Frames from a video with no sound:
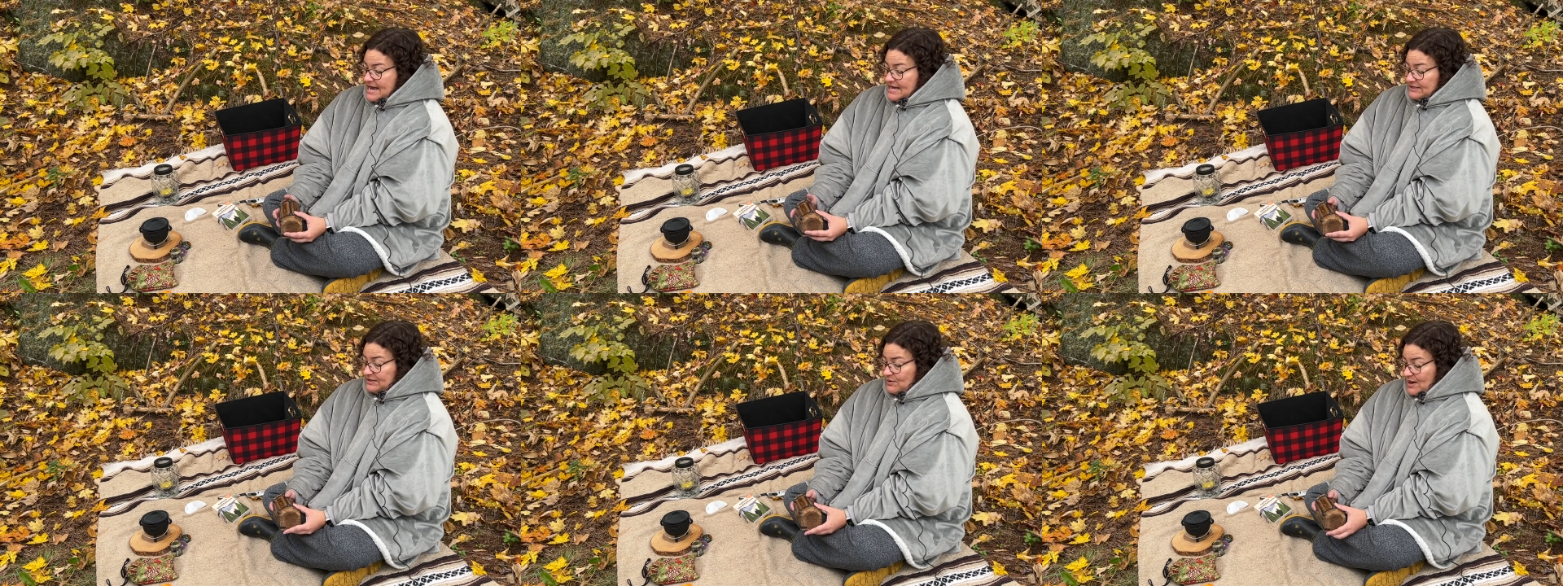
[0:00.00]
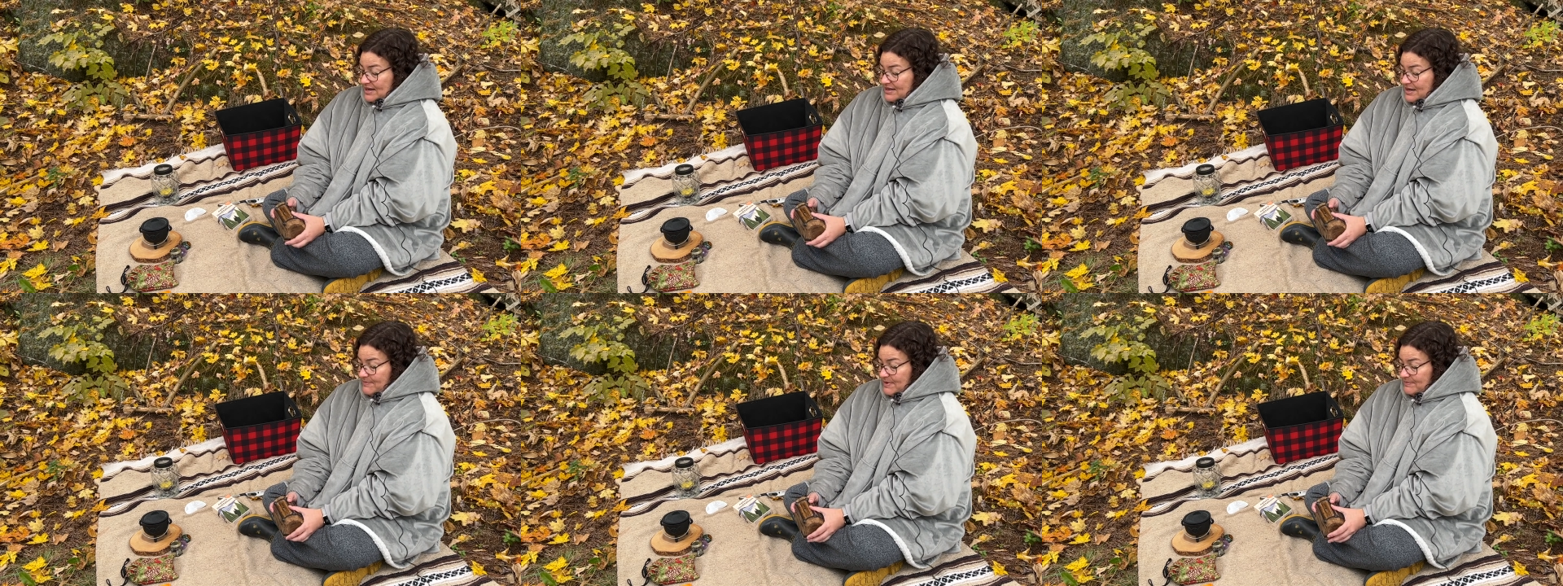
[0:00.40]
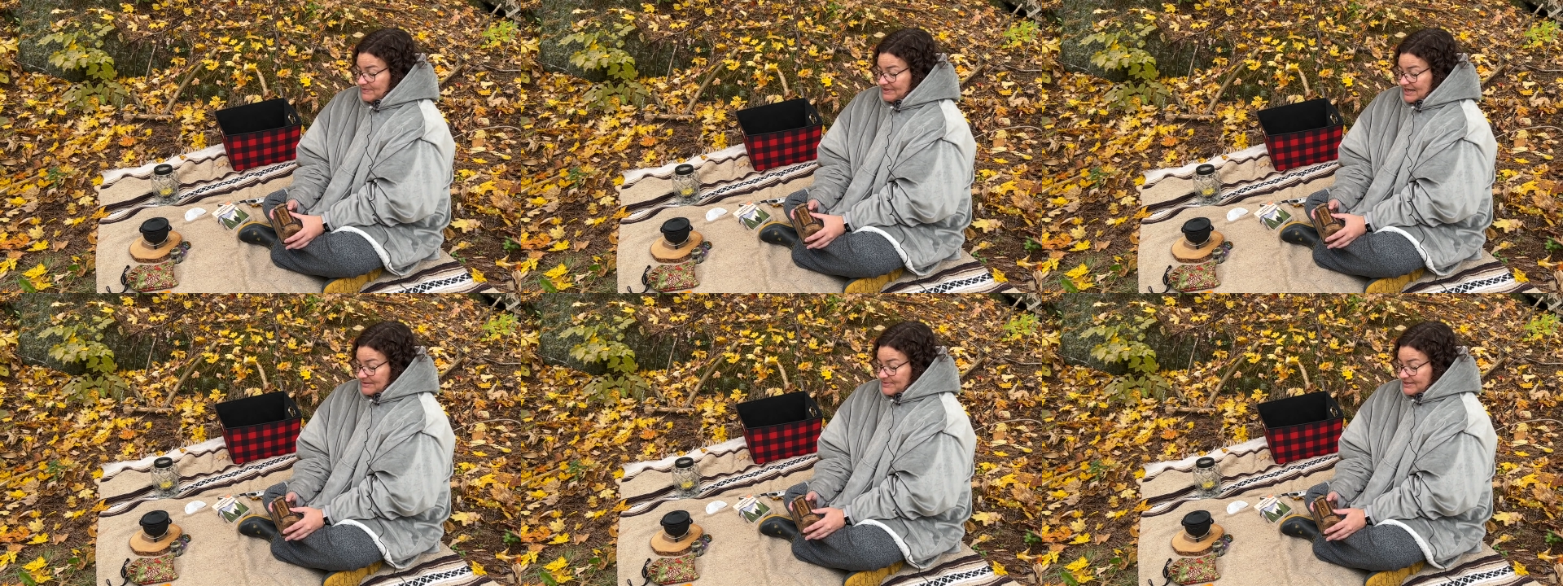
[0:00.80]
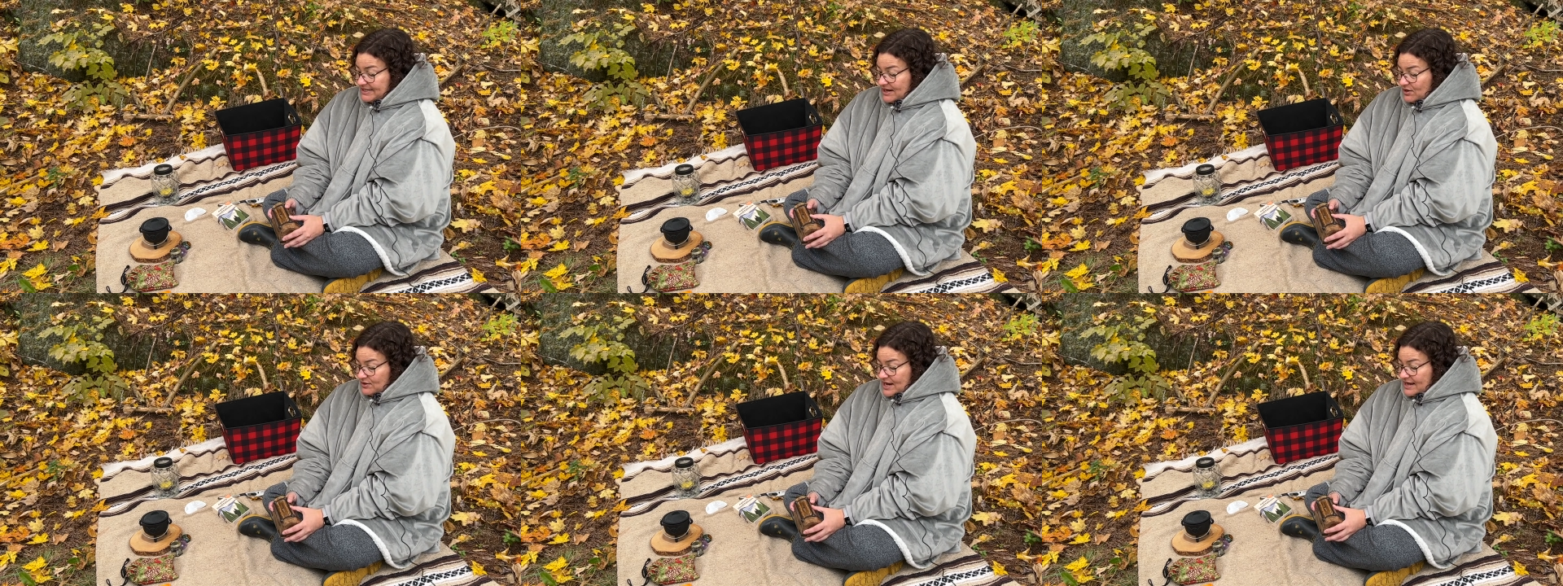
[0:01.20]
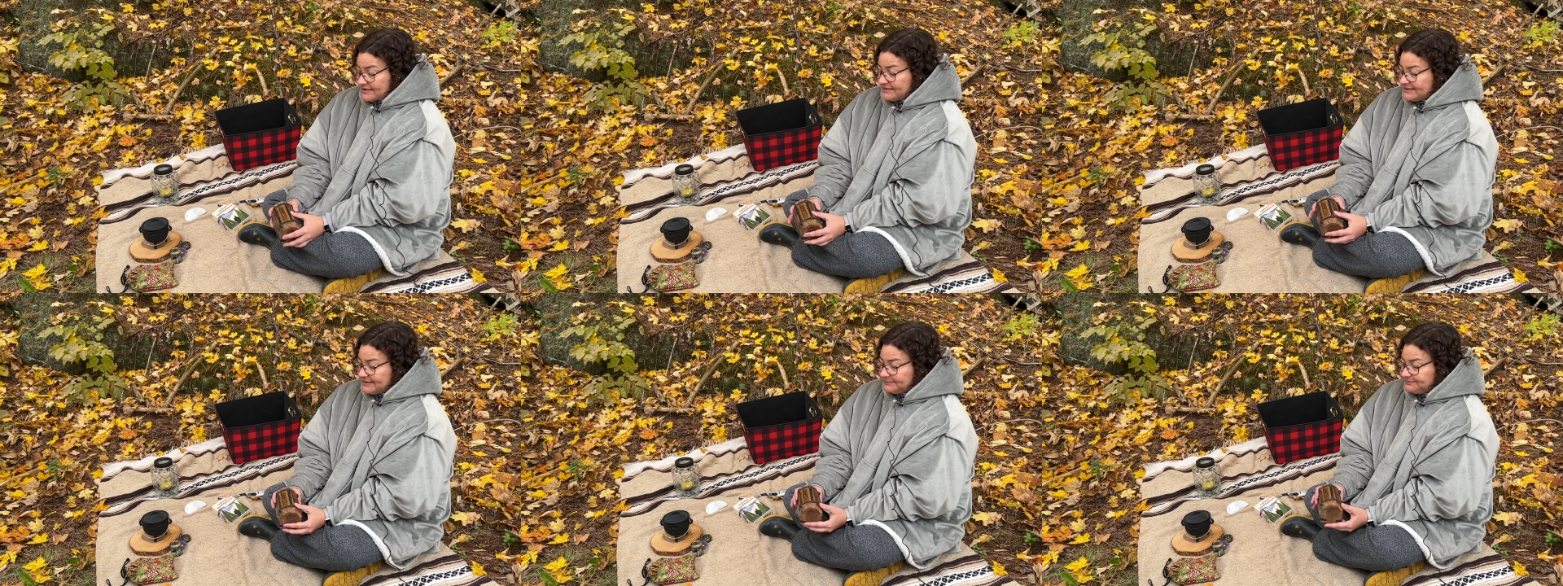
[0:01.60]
So I keep it beside my tarot decks,